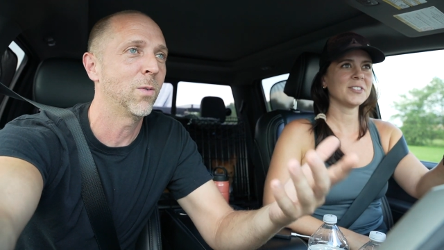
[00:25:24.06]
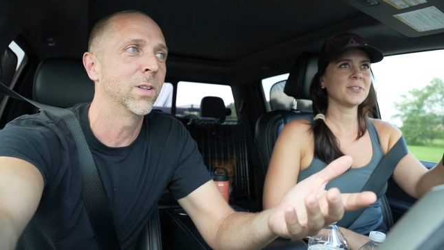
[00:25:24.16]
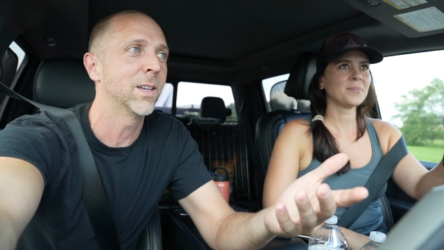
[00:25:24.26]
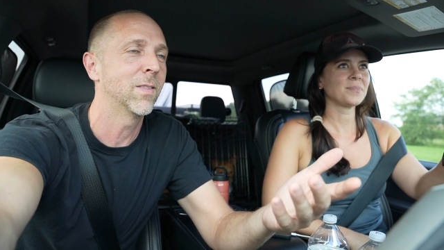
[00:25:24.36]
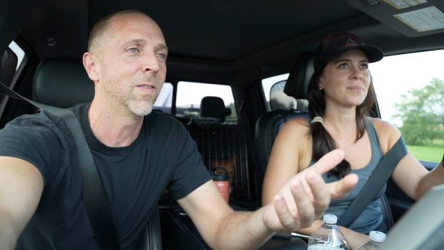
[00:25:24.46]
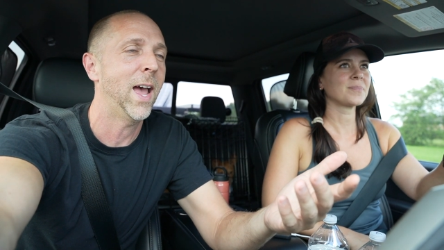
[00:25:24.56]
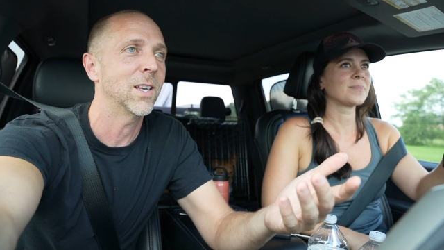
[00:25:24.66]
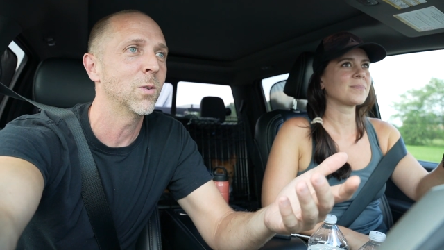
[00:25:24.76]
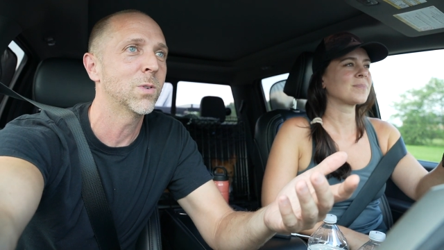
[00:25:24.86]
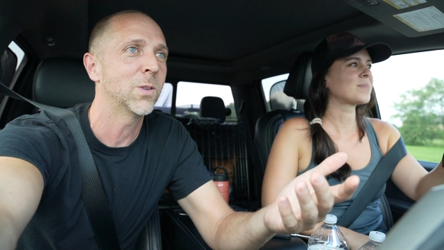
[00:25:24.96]
Speaker 1: really that
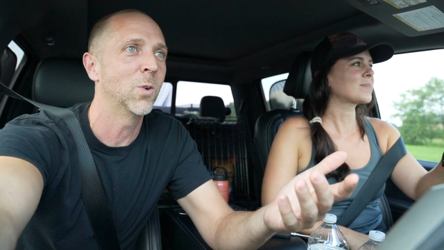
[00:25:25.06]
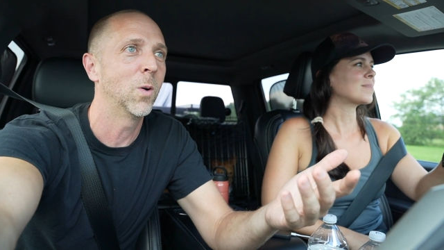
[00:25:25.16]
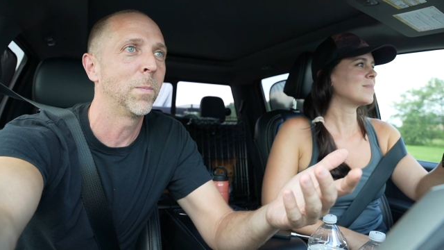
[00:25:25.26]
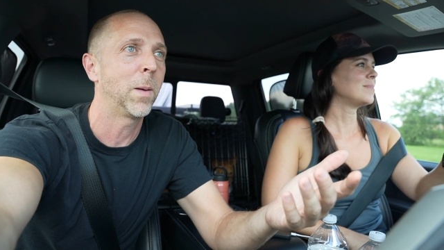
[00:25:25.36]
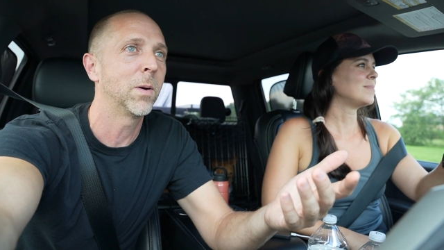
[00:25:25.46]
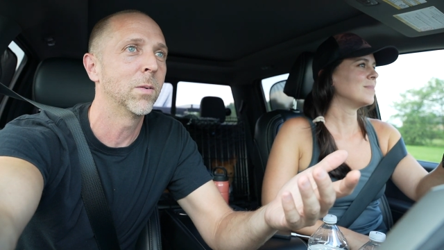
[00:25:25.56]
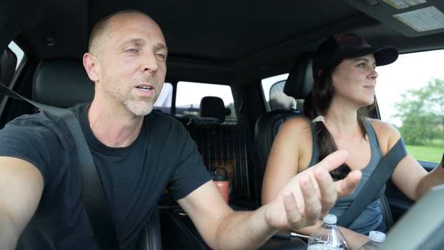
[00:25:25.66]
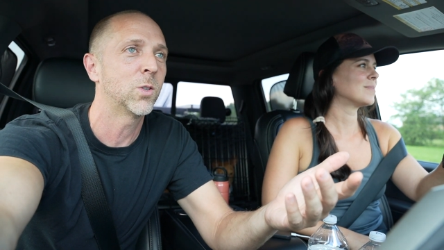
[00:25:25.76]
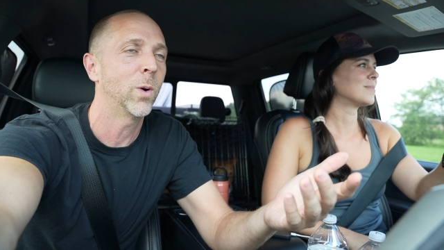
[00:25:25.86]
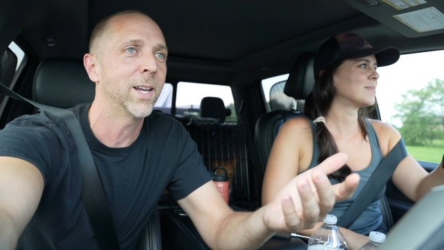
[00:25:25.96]
used to them. I remember
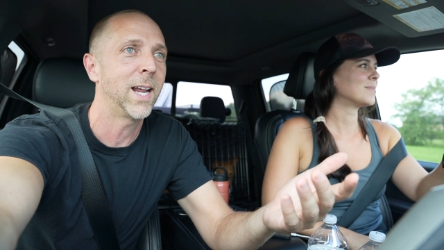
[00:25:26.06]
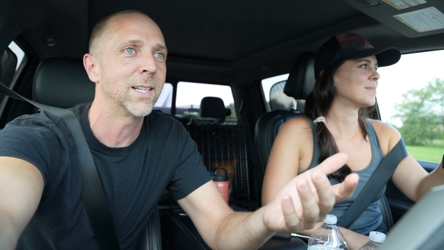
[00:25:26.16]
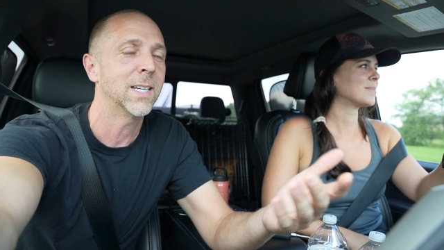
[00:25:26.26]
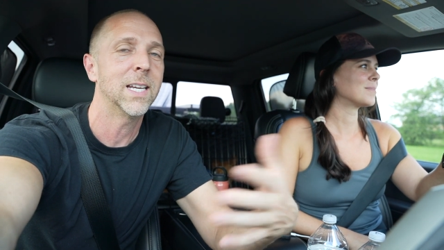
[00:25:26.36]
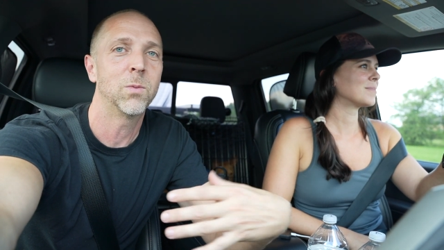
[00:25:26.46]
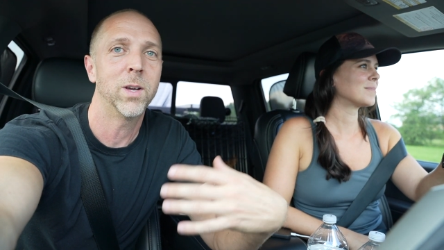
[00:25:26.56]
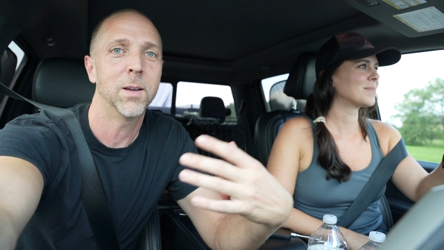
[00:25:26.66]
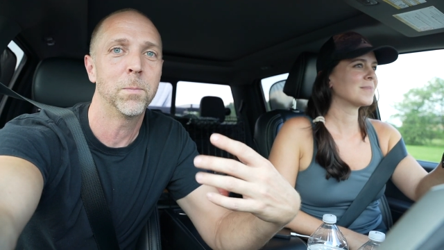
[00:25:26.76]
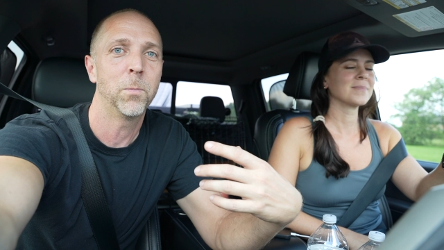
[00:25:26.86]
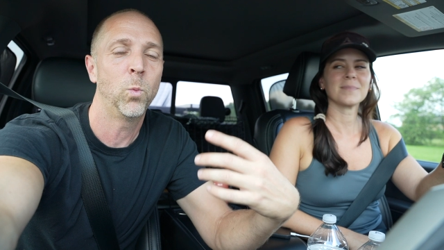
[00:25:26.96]
in 2019 we
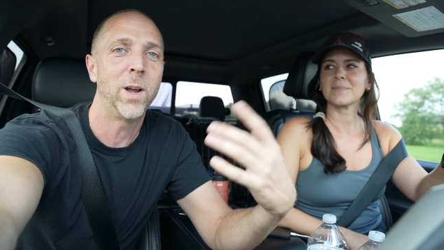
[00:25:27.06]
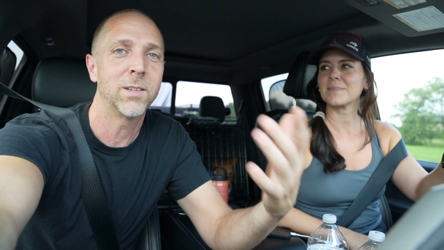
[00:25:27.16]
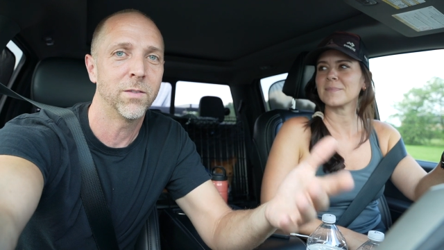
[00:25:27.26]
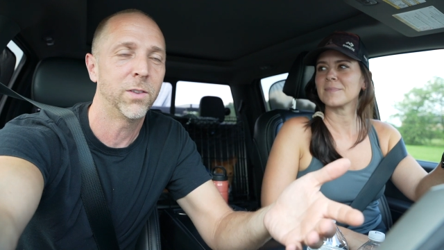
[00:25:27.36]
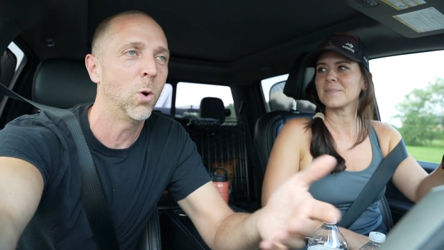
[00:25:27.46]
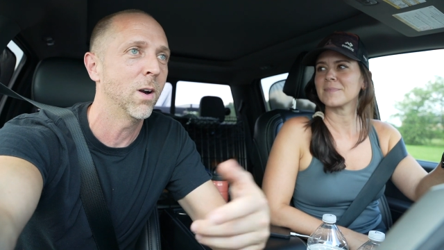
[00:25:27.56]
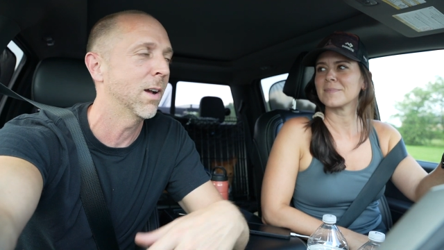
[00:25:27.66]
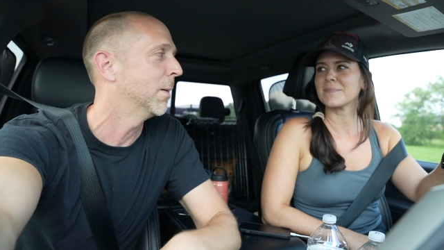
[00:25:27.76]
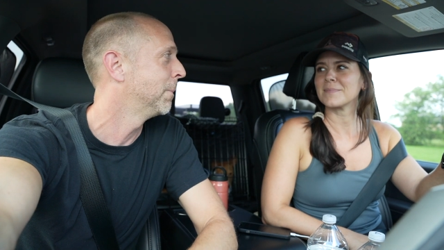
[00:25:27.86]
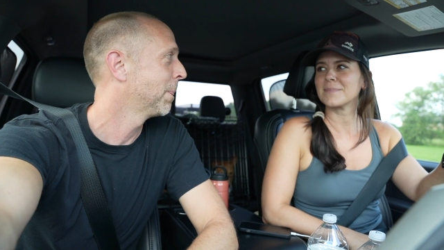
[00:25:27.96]
went to
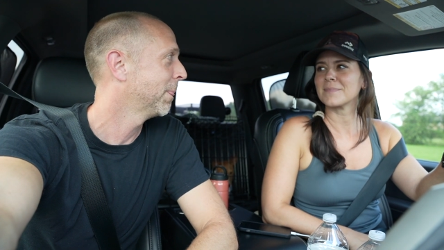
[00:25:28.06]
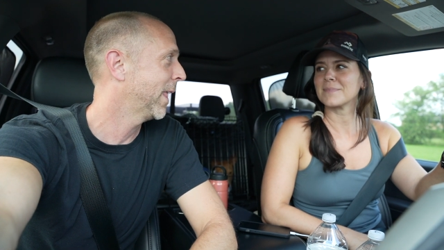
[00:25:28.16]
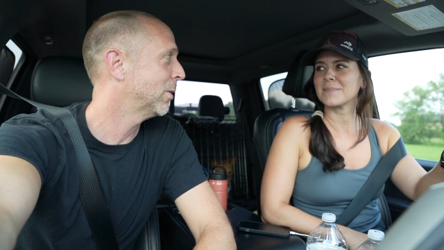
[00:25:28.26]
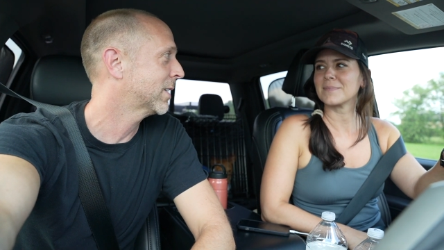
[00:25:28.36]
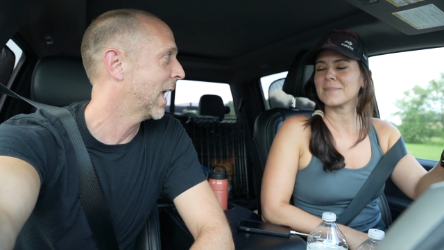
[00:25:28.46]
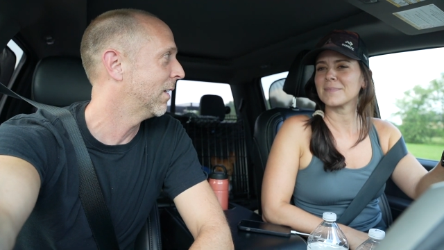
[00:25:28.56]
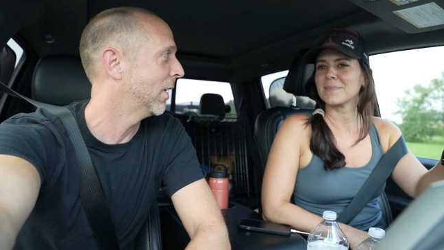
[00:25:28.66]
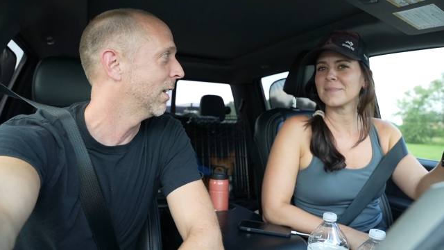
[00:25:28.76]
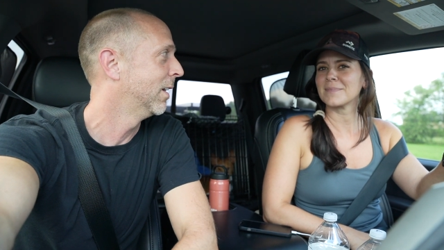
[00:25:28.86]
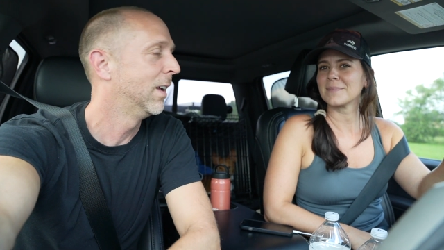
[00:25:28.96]
Florida. That was kind of
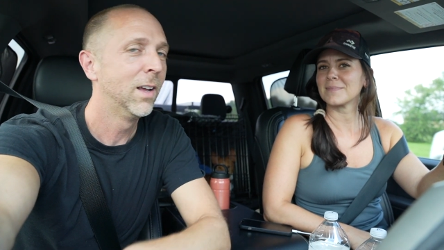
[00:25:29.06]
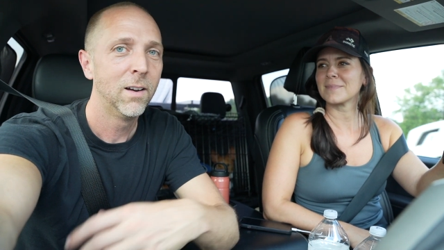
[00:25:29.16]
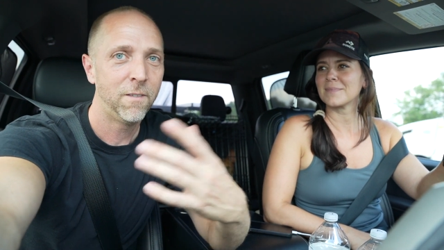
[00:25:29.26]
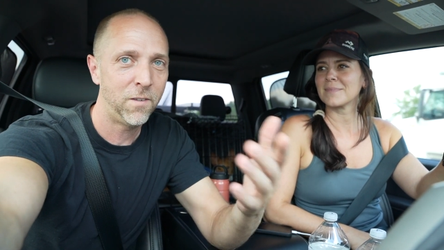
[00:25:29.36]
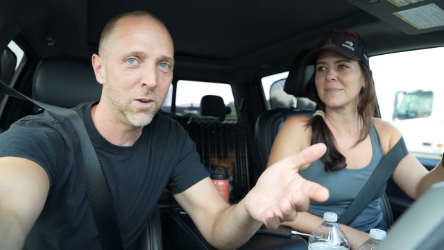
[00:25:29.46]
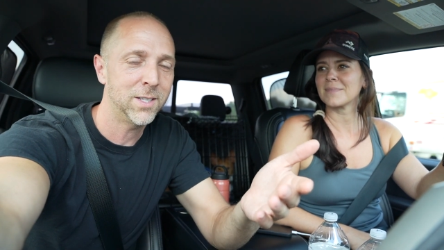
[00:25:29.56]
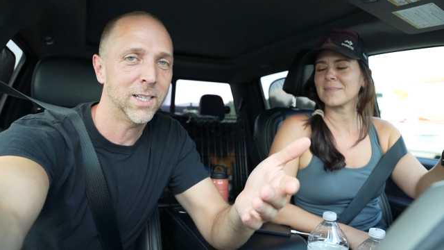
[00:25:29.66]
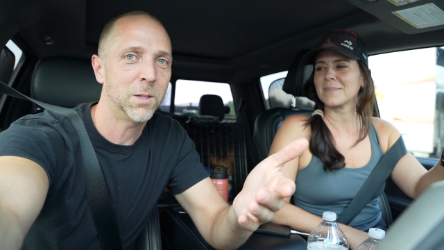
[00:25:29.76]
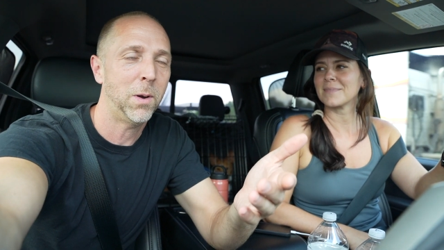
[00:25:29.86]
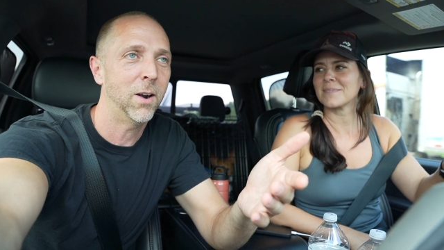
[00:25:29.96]
our first
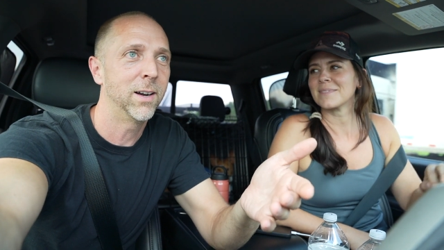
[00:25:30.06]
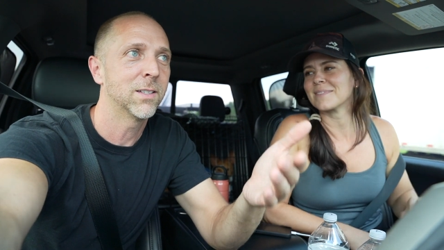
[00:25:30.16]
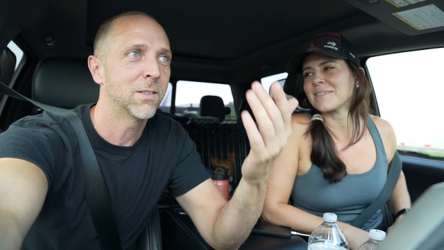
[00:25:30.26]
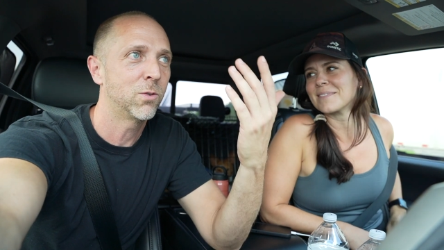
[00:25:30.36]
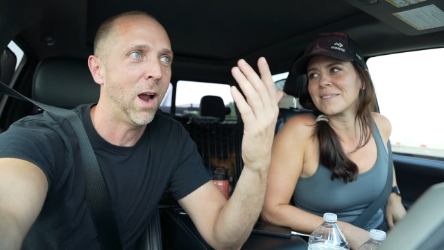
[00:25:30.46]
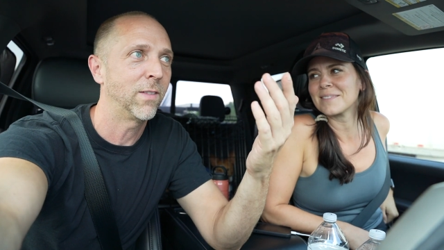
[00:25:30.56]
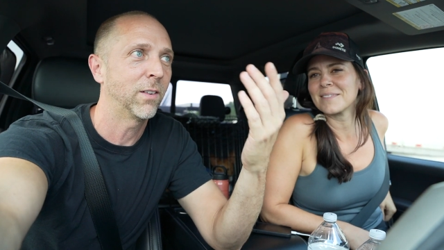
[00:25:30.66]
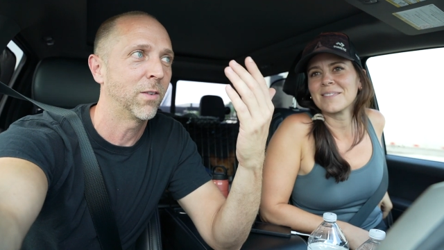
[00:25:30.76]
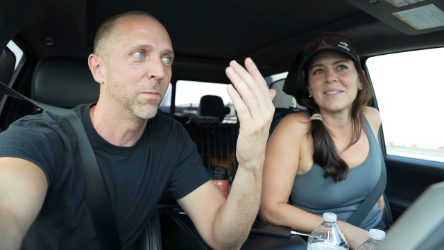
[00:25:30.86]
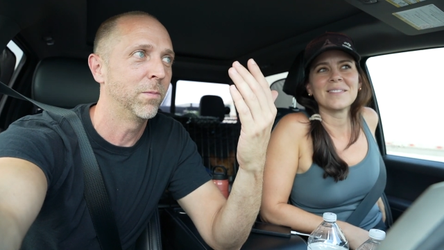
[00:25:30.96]
experience driving
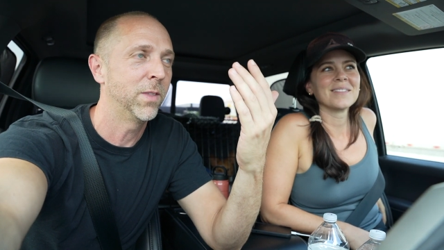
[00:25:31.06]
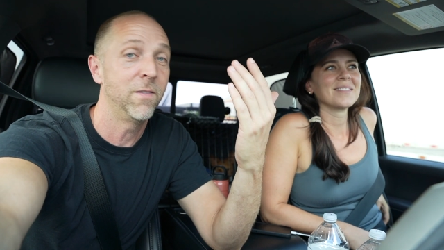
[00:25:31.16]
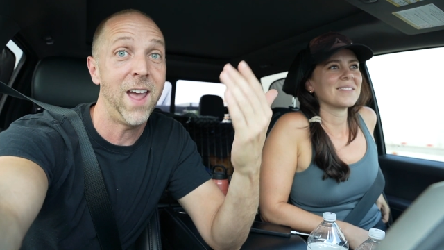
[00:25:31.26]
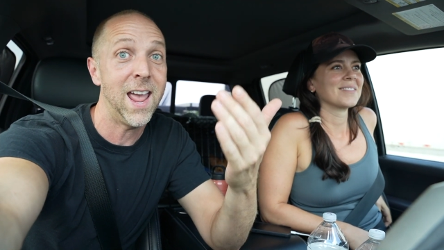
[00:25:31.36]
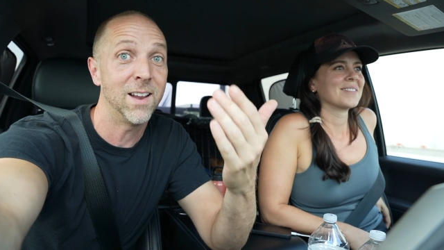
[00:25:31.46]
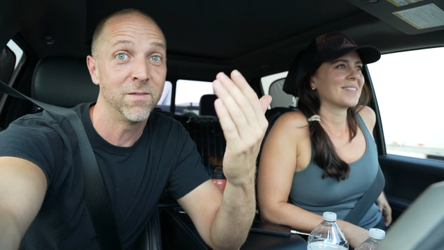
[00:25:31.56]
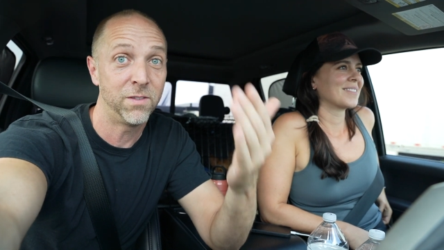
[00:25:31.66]
from the van